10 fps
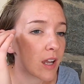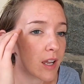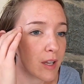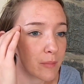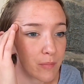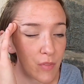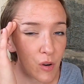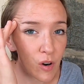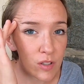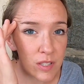Um,
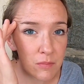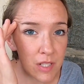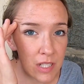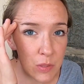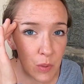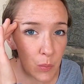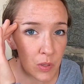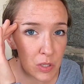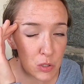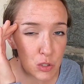there are some days when I
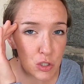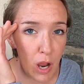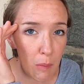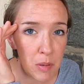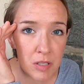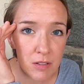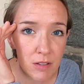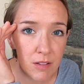want to just chop it